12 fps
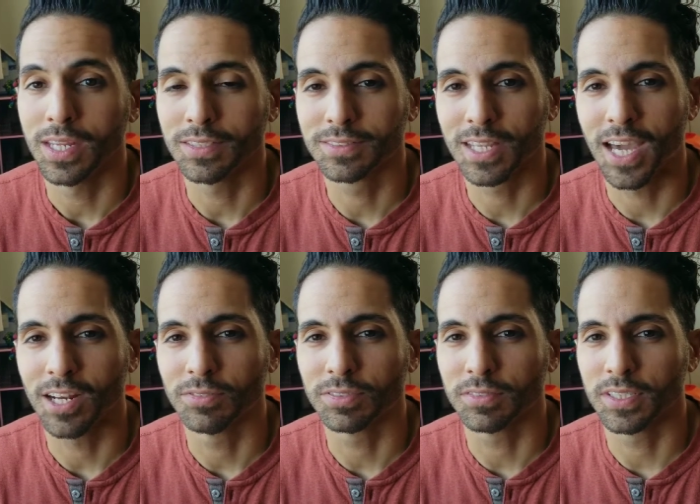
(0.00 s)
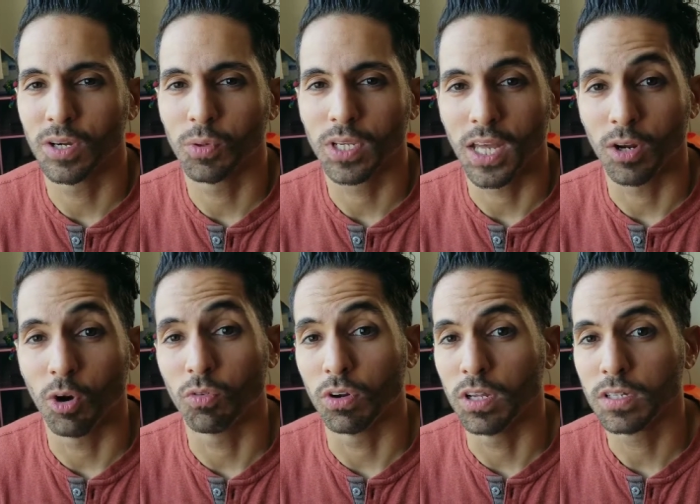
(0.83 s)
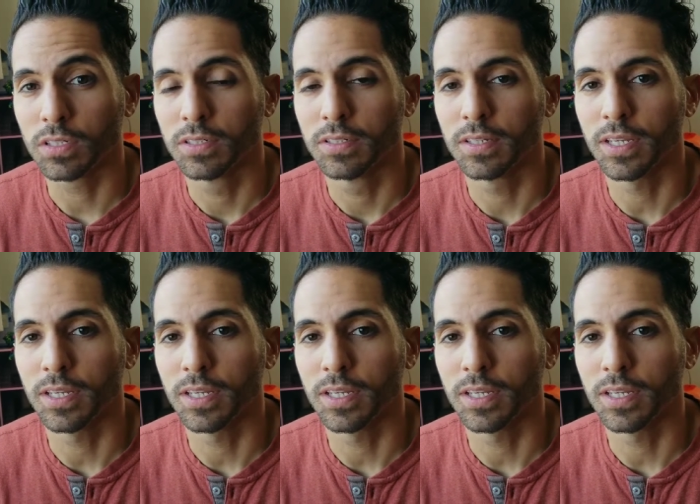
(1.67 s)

it's kind of something that we kind of overlook,